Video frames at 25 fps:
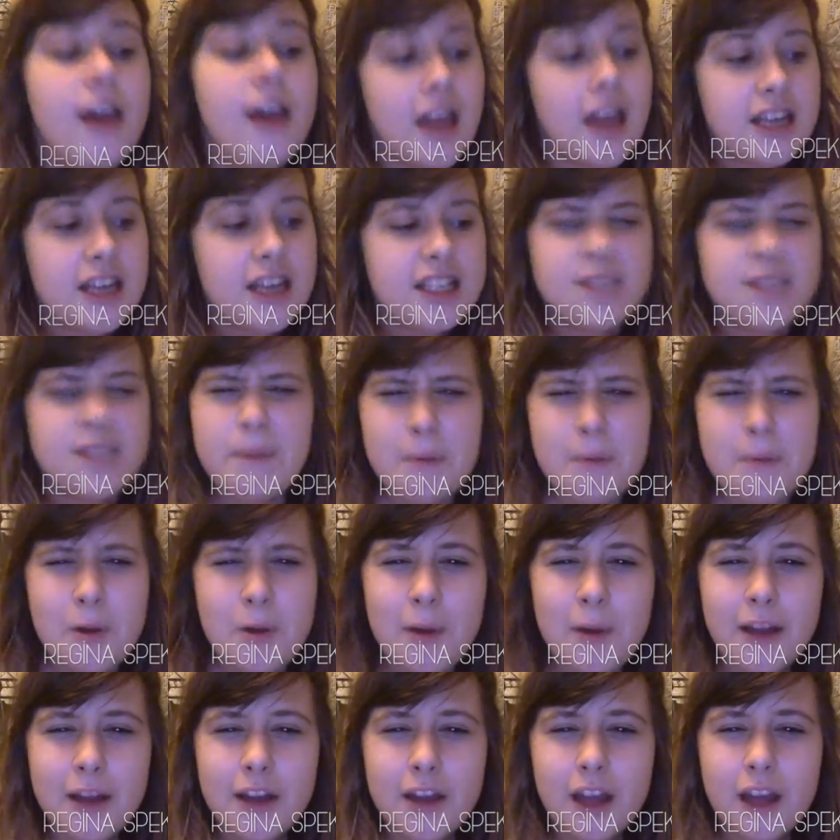She's a bit more
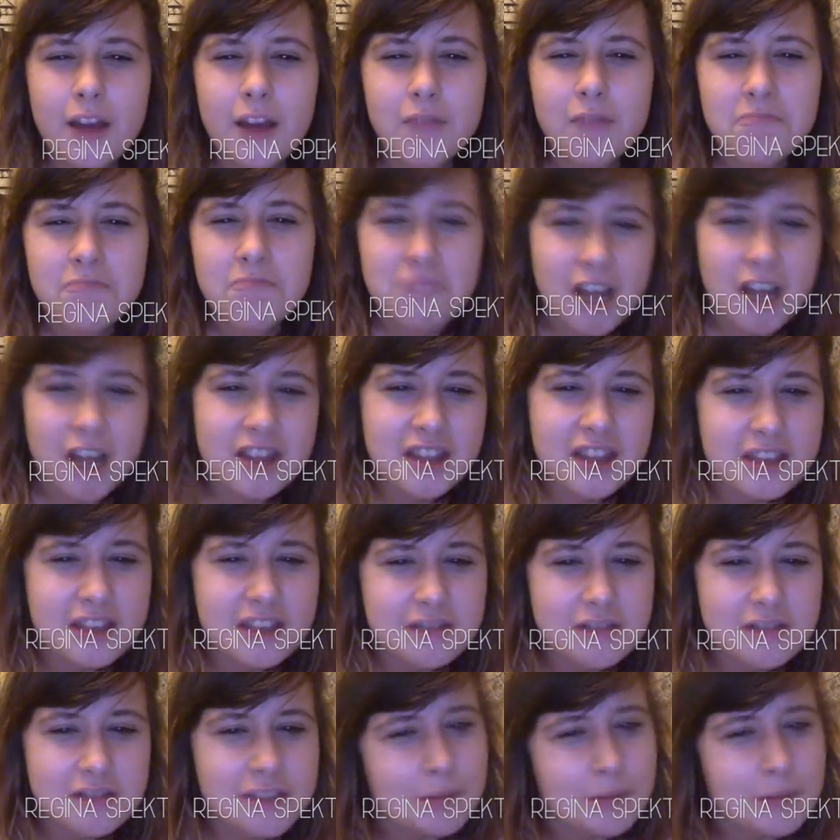well known, I think,
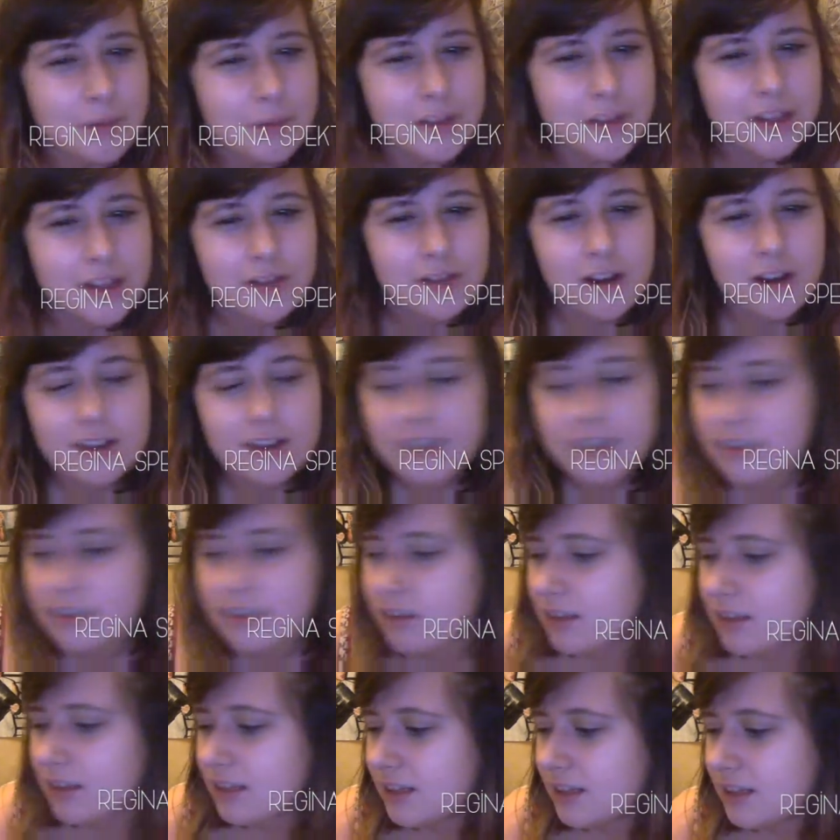than some of the other artists
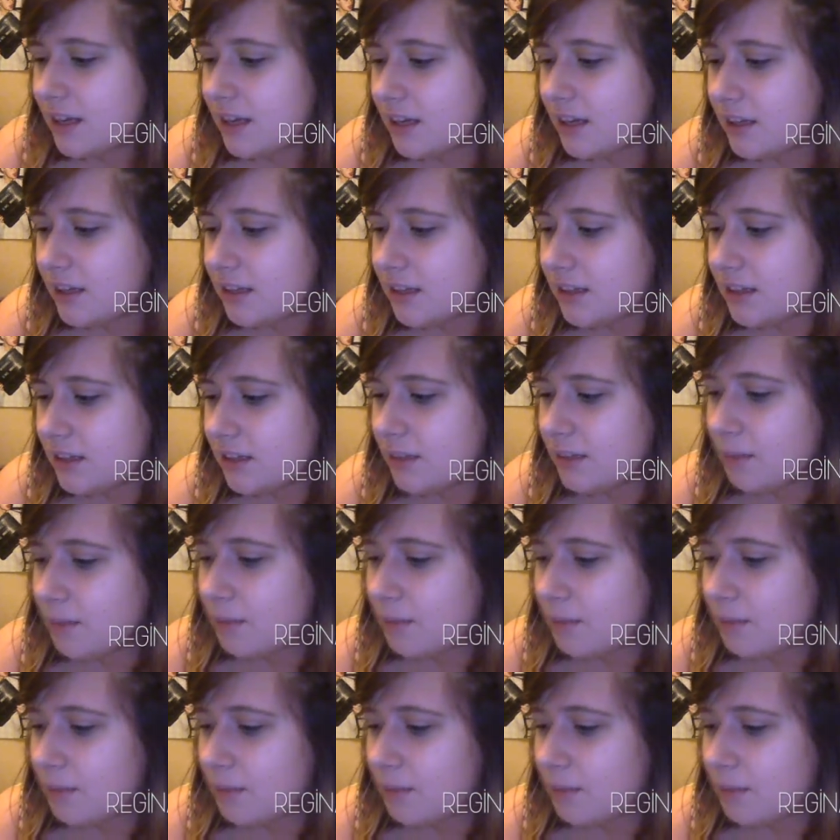on this list.